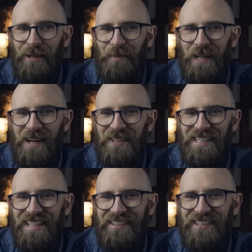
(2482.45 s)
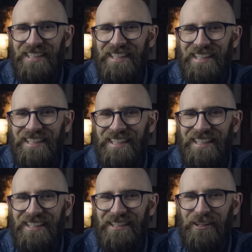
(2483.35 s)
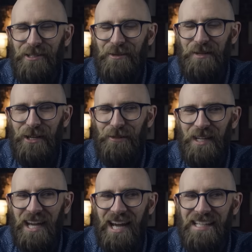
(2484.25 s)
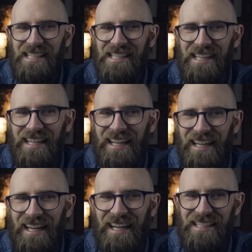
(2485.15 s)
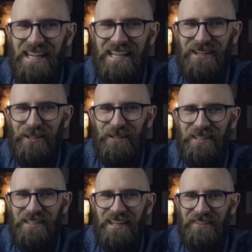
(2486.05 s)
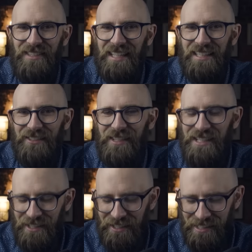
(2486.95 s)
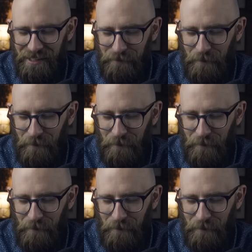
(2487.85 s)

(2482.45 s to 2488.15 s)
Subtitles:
But now it's like, well, those could be copycats. And he could have done the originals.